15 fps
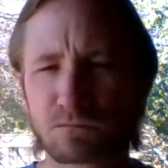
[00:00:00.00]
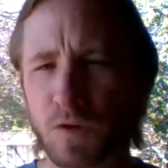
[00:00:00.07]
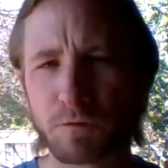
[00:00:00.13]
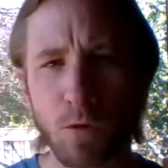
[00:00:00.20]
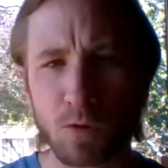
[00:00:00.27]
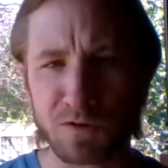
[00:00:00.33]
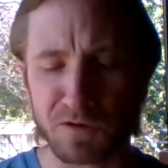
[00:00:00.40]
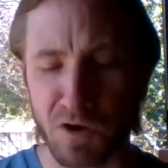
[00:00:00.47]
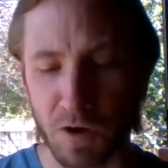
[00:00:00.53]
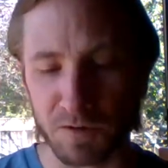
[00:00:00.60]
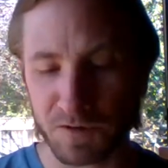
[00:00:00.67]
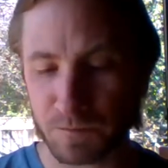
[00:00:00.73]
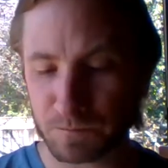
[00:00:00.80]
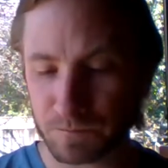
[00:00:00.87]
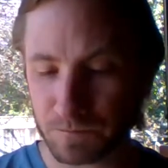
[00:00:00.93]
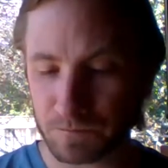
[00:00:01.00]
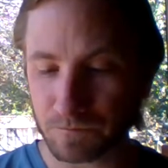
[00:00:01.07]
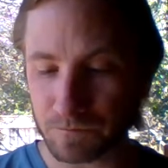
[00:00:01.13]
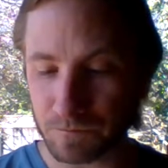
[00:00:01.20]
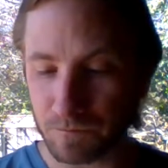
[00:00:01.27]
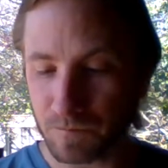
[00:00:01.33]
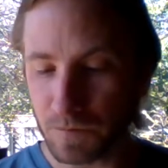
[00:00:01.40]
Of course not.
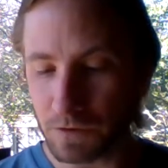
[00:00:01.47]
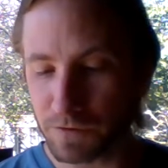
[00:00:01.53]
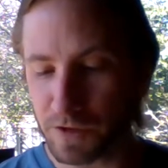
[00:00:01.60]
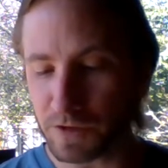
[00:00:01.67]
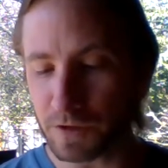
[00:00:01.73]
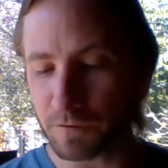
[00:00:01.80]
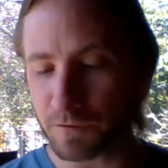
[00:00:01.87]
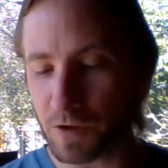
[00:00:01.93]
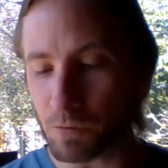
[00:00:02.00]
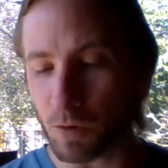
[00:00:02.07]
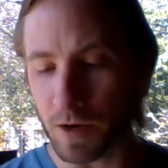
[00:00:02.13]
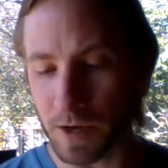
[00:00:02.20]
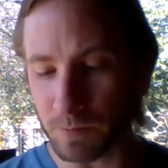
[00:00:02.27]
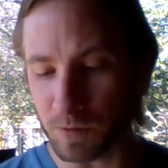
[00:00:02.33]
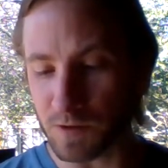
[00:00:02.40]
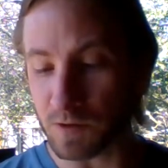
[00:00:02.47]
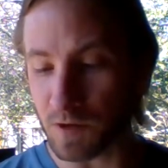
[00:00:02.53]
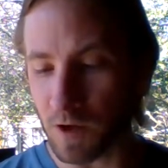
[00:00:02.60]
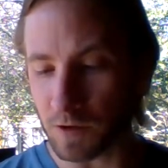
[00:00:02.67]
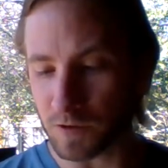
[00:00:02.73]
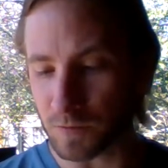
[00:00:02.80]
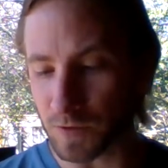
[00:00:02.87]
Then, if they were able to
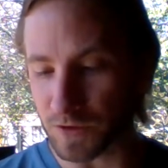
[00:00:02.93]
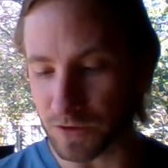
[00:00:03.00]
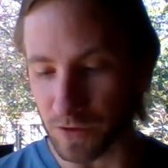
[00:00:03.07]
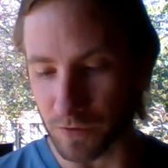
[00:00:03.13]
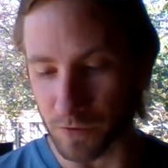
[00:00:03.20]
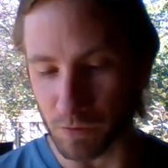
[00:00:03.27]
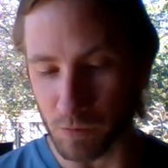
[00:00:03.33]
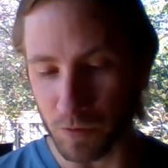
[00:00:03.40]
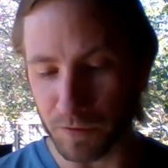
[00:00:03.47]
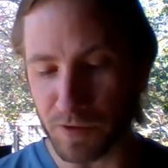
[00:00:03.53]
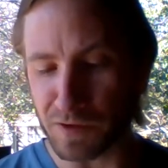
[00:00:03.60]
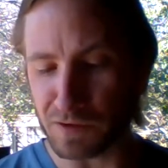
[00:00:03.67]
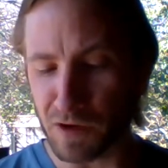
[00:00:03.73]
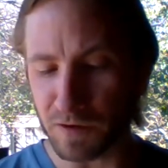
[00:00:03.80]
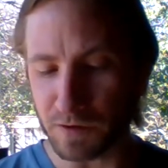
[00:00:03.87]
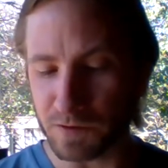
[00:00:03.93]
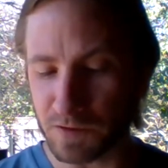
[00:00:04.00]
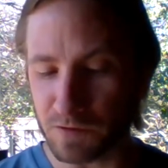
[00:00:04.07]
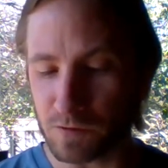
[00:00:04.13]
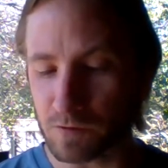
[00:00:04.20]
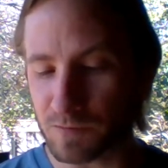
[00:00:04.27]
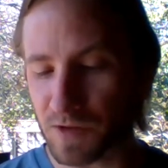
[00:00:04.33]
talk to each other, would they not
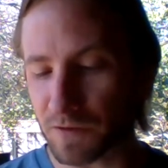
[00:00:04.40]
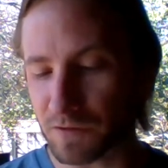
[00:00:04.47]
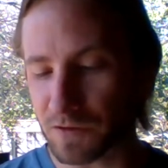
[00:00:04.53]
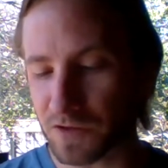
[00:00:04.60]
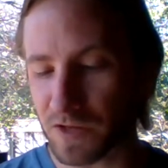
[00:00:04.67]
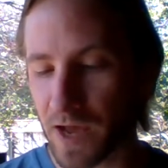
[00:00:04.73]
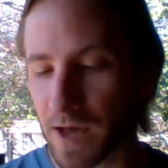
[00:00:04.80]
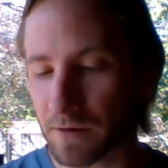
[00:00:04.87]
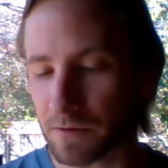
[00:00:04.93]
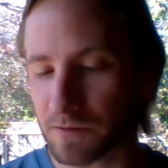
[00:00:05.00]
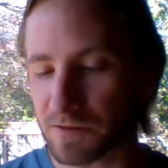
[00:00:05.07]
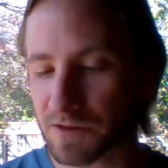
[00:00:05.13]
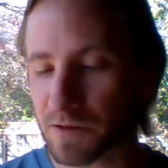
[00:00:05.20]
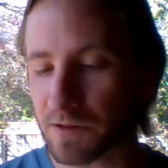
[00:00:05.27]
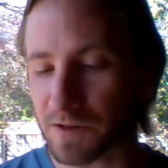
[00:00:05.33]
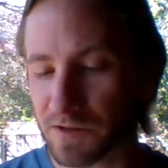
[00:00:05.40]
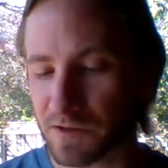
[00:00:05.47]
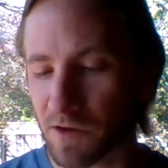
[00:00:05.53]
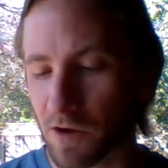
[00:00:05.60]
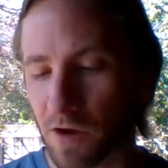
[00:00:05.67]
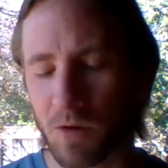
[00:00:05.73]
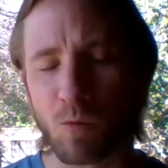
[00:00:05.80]
assume that the shadows they
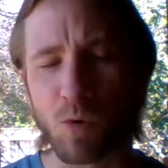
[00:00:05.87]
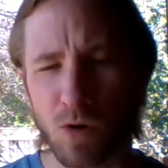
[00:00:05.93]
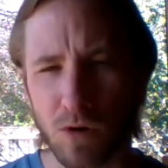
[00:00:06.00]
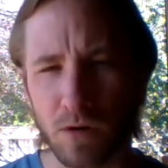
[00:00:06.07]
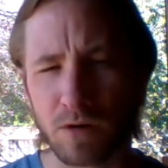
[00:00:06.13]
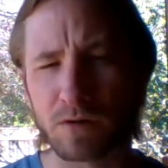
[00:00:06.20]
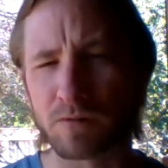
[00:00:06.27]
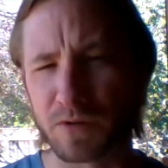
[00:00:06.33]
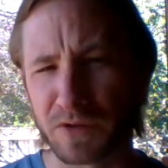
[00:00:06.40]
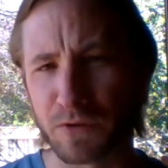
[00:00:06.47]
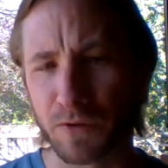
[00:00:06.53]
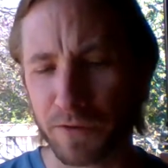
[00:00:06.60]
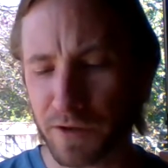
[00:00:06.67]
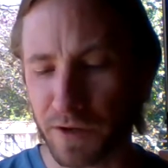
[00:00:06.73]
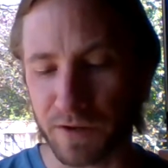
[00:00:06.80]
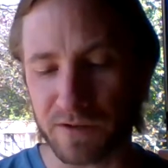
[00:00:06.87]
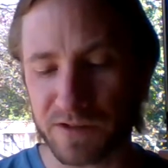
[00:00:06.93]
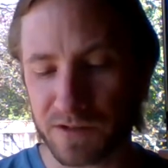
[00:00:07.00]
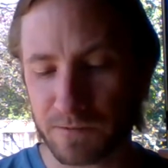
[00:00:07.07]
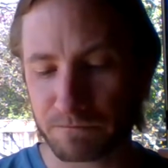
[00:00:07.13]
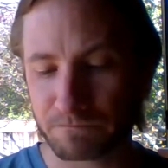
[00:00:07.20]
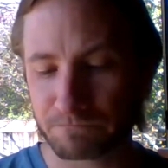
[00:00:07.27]
saw were real
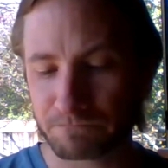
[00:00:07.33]
things?